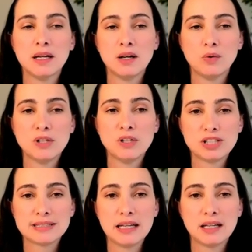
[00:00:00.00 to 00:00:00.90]
which
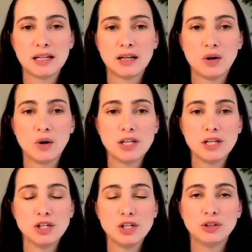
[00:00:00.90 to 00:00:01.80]
is like,
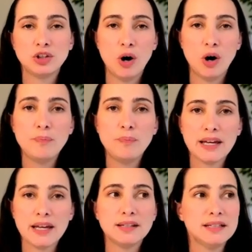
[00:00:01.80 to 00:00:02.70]
don't
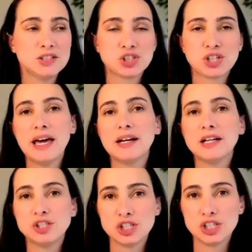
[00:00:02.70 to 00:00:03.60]
pick the
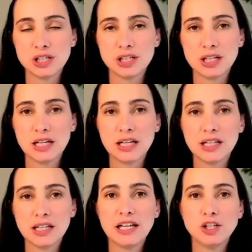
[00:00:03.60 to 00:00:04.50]
strategy
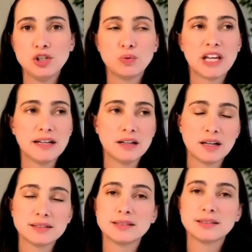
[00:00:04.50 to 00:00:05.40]
that you
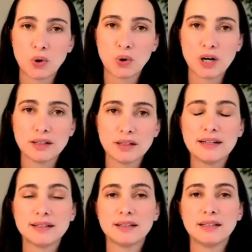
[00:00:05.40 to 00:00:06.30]
cannot support.
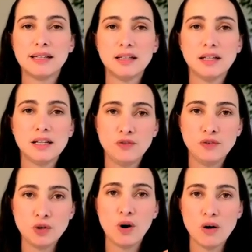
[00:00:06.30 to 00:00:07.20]
That, that
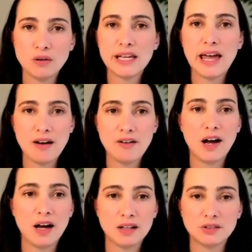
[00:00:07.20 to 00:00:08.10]
if you only
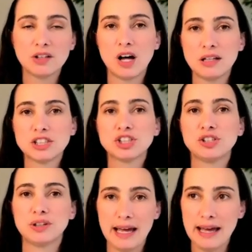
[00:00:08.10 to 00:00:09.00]
have a hundred dollars
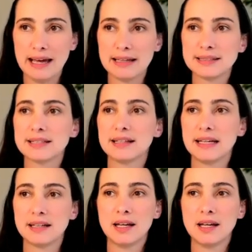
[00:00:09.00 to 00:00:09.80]
to test, like